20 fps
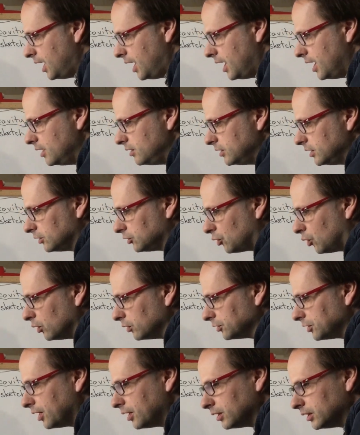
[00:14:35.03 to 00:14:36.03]
And this
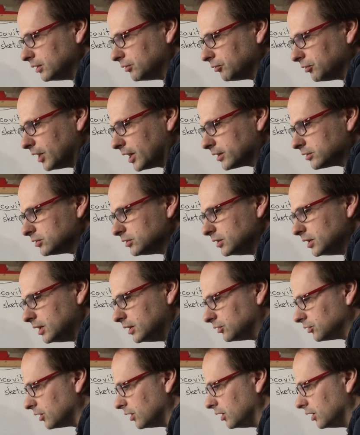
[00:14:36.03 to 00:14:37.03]
horizontal inflection
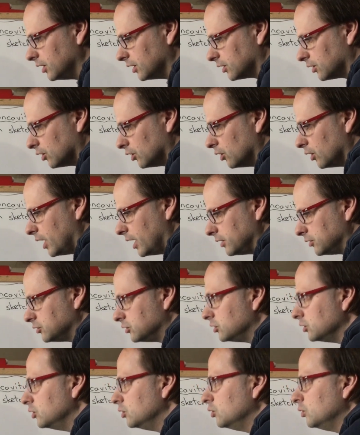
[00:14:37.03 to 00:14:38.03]
is going to occur at
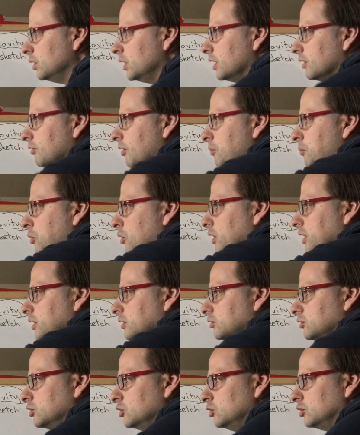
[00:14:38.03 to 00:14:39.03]
2. If I put
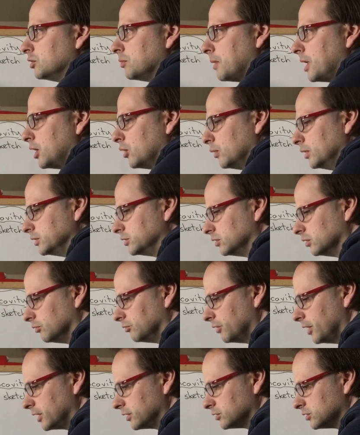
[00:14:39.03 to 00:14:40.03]
in 2 to my original
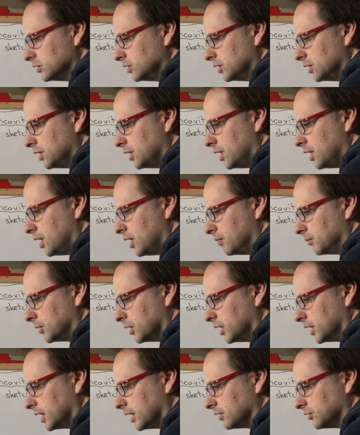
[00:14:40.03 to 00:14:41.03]
function, I'm
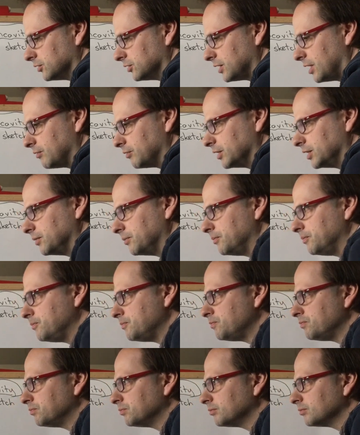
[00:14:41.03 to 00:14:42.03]
going to get 7.
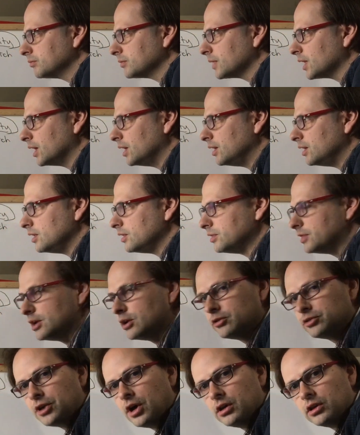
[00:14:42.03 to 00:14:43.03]

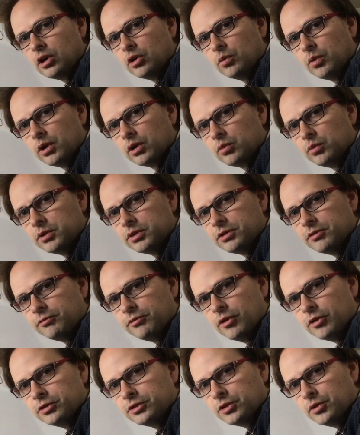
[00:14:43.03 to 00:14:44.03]
There's all our work with the
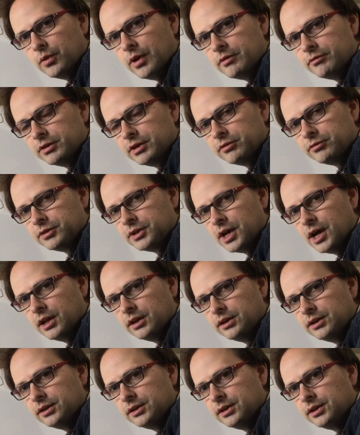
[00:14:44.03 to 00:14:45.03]
first derivative done.